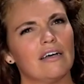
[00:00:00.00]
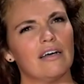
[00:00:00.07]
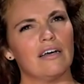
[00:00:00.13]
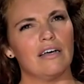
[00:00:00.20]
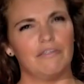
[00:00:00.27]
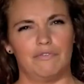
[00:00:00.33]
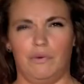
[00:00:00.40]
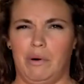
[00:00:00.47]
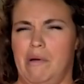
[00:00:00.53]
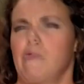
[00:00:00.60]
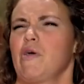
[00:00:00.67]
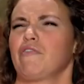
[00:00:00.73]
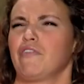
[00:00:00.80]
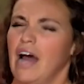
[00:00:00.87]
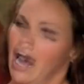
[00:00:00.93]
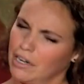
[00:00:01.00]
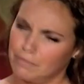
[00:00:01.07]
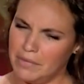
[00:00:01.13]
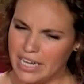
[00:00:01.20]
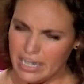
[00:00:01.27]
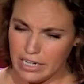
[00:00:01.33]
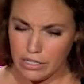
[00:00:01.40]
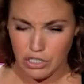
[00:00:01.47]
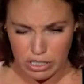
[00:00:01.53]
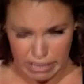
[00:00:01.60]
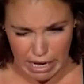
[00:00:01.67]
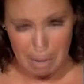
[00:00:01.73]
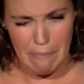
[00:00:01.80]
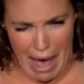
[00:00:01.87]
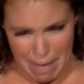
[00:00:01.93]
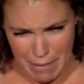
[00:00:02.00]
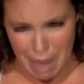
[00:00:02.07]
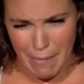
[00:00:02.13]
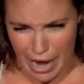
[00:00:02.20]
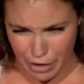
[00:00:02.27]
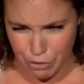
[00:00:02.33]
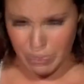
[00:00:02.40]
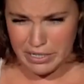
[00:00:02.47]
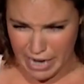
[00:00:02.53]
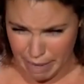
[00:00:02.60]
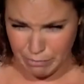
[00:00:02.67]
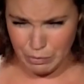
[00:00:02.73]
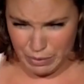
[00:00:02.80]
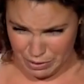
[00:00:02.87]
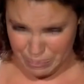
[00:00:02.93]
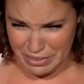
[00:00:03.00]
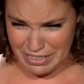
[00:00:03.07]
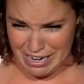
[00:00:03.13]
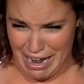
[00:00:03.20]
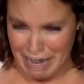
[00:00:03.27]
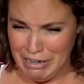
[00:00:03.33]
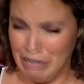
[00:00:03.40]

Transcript: If when my boyfriend hugged me, he didn't just like pat my back three times when he was done.